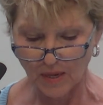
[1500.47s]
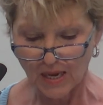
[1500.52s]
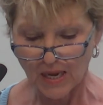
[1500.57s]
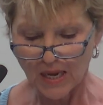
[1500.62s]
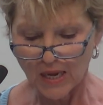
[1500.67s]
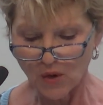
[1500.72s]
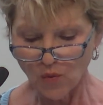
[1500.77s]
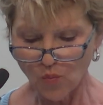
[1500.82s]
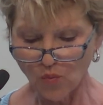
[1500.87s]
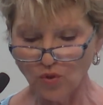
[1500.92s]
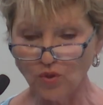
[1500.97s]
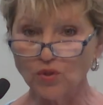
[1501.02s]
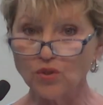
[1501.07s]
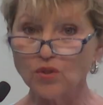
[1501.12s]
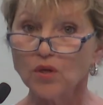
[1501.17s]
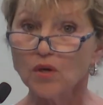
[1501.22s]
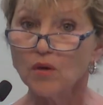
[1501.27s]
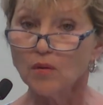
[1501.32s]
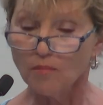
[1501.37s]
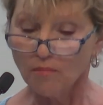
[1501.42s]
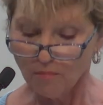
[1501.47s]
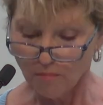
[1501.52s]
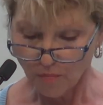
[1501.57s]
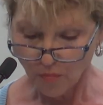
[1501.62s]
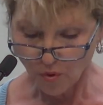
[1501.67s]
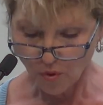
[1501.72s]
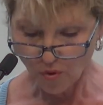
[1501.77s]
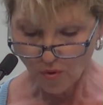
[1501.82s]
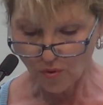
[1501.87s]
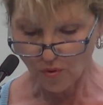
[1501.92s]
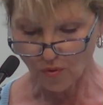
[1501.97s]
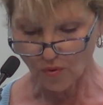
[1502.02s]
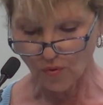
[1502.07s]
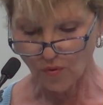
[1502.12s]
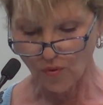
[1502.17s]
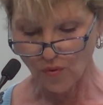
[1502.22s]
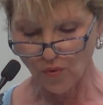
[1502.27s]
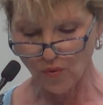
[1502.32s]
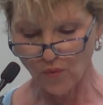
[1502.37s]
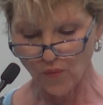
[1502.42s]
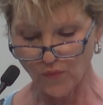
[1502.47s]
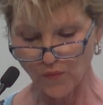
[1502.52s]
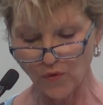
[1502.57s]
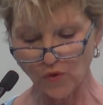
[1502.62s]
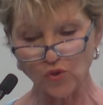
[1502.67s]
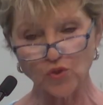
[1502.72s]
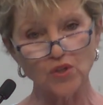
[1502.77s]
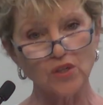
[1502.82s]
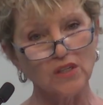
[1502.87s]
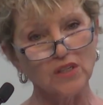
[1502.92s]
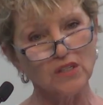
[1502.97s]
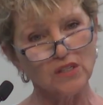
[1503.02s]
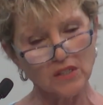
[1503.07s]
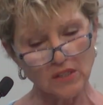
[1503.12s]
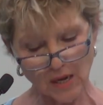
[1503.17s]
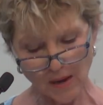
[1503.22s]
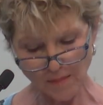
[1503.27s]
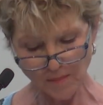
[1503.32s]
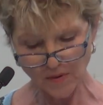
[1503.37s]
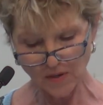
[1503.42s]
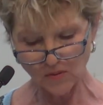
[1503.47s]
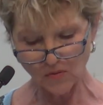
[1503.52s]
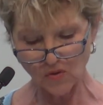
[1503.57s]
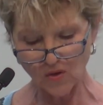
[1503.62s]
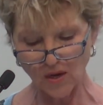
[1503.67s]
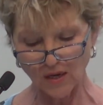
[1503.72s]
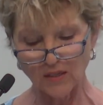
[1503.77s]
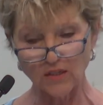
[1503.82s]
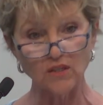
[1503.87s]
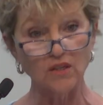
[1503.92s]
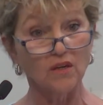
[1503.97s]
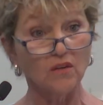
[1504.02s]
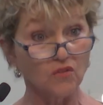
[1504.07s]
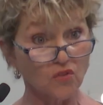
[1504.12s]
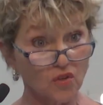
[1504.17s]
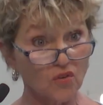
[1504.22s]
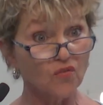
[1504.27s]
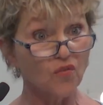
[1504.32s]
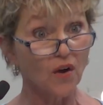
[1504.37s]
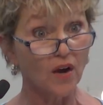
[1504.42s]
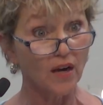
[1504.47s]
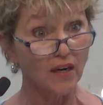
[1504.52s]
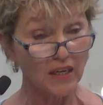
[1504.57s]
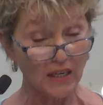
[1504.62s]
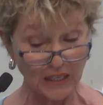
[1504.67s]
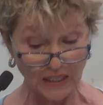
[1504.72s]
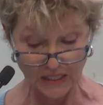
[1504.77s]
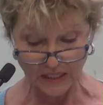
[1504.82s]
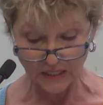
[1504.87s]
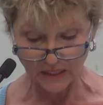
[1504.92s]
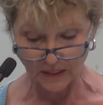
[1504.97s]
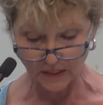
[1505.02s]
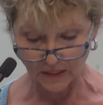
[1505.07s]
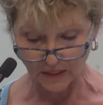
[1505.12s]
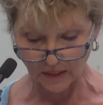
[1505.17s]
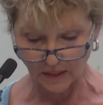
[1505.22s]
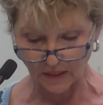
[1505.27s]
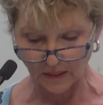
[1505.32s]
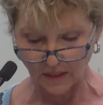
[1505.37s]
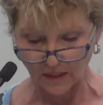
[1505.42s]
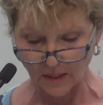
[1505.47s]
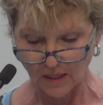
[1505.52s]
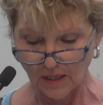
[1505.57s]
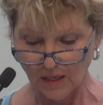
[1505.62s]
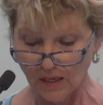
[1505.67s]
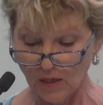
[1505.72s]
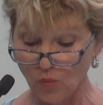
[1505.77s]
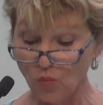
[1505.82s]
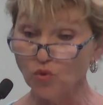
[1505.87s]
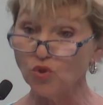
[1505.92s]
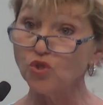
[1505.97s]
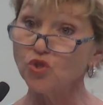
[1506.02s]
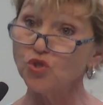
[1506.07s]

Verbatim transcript: It was Myrtle who first accepted the idea of divine healing. It was